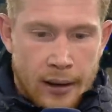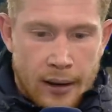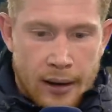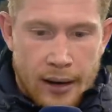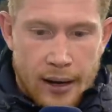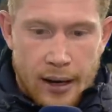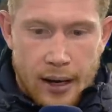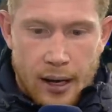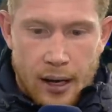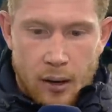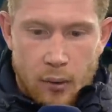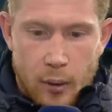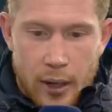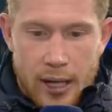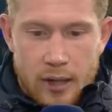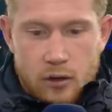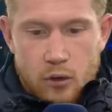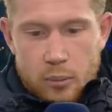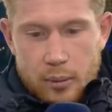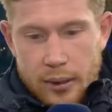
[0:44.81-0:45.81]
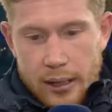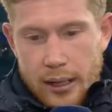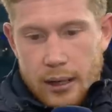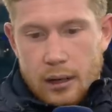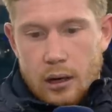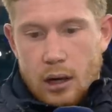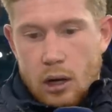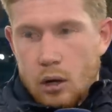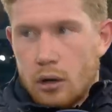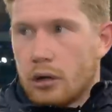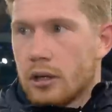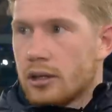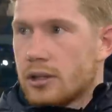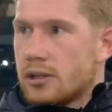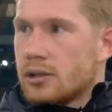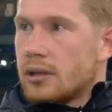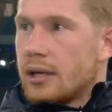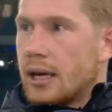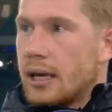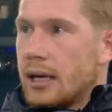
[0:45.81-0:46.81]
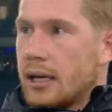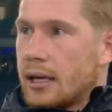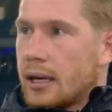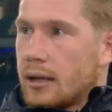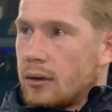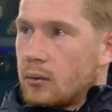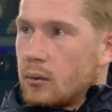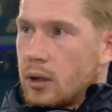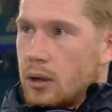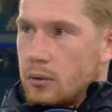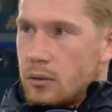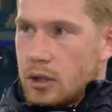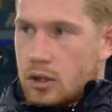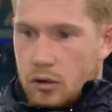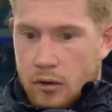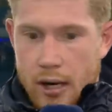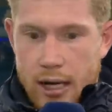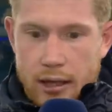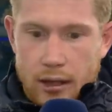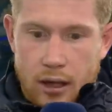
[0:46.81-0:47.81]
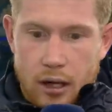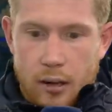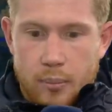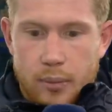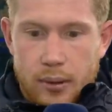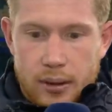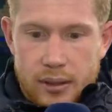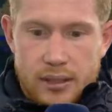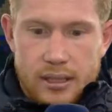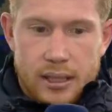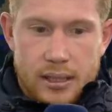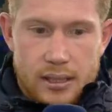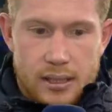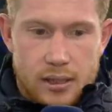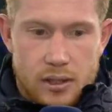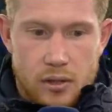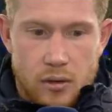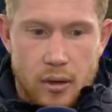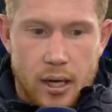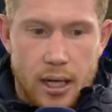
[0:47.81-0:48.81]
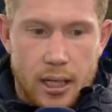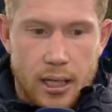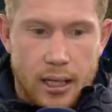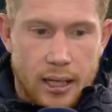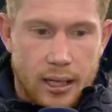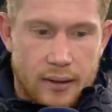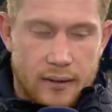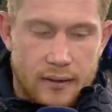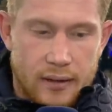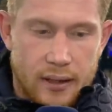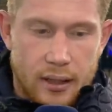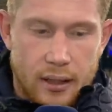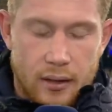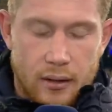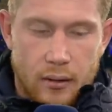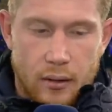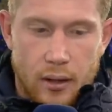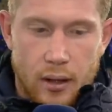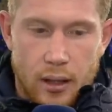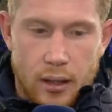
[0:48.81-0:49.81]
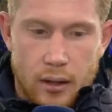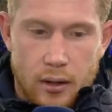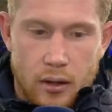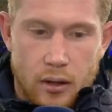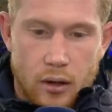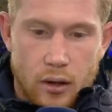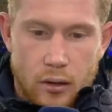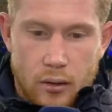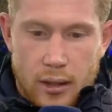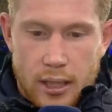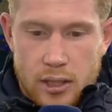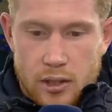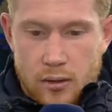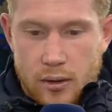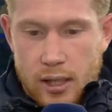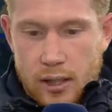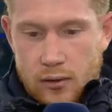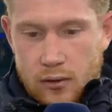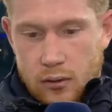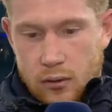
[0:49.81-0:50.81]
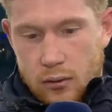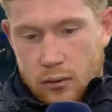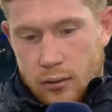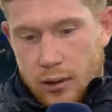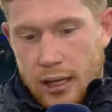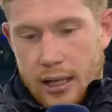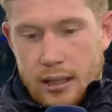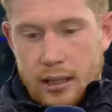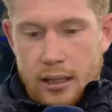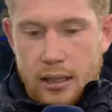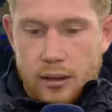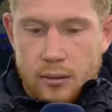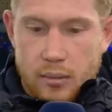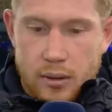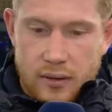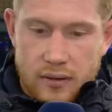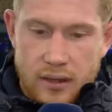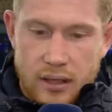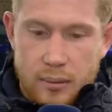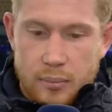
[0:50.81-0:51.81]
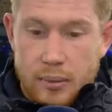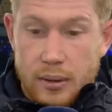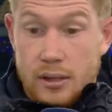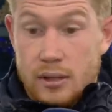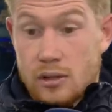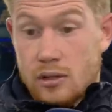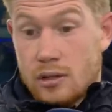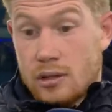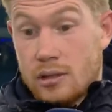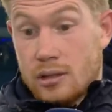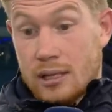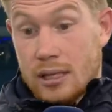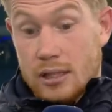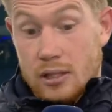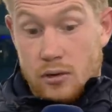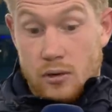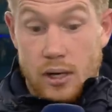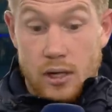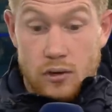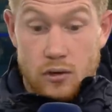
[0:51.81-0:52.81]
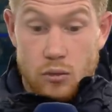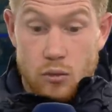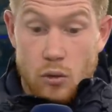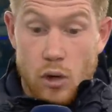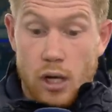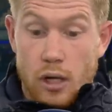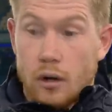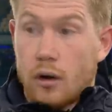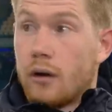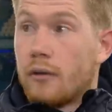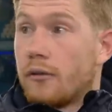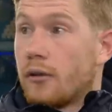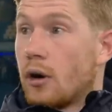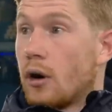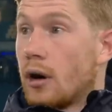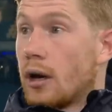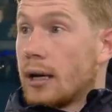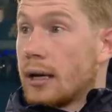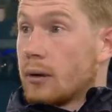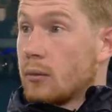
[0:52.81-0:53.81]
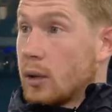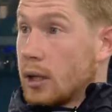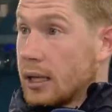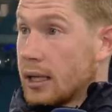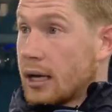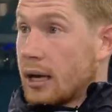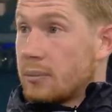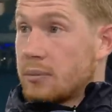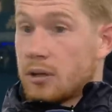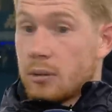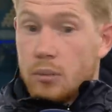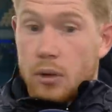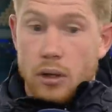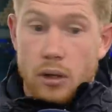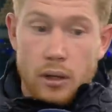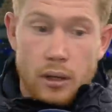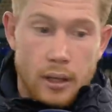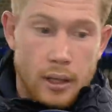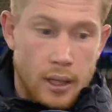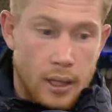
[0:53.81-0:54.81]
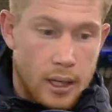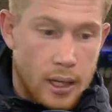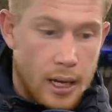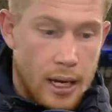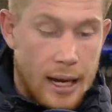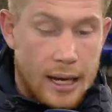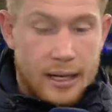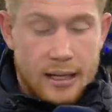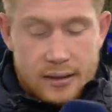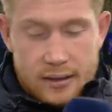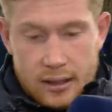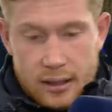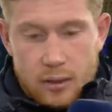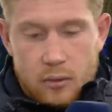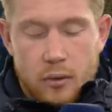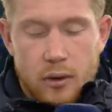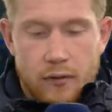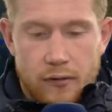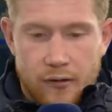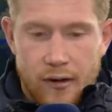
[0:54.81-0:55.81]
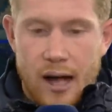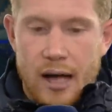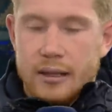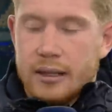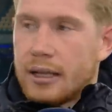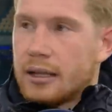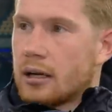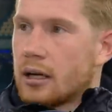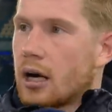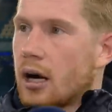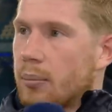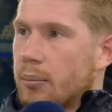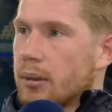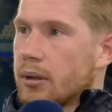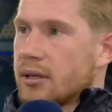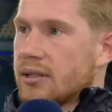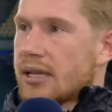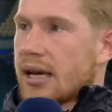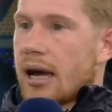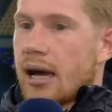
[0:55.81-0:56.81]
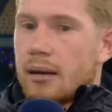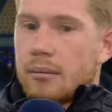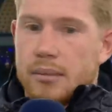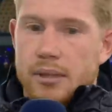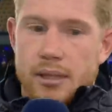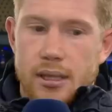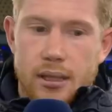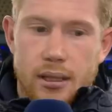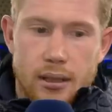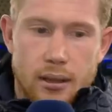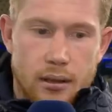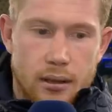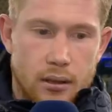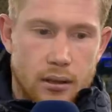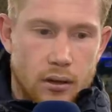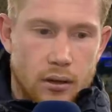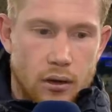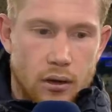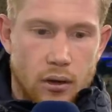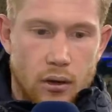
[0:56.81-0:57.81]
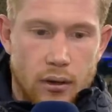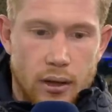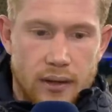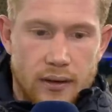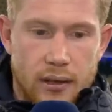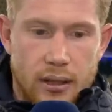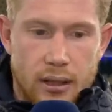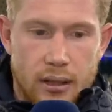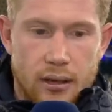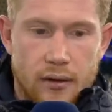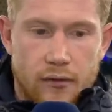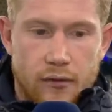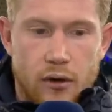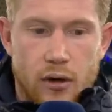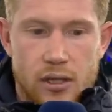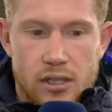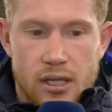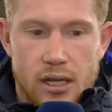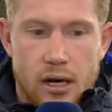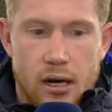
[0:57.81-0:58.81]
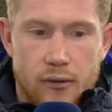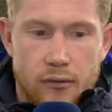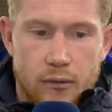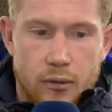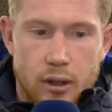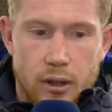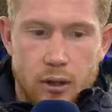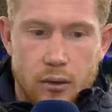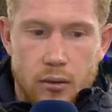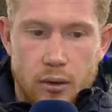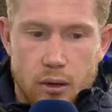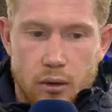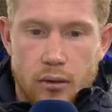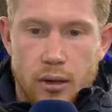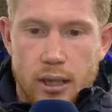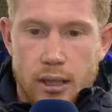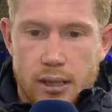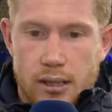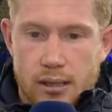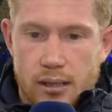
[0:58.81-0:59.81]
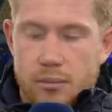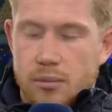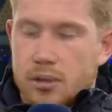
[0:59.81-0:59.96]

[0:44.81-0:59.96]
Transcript: uh, we had to play longer today. And we, we tried a couple of things in training. I think, uh, you know, I tried to get a little bit deep and then tried to run off Erling when he kept the ball. And I think we found that a couple of times, and you know, I think in the first half we, we created some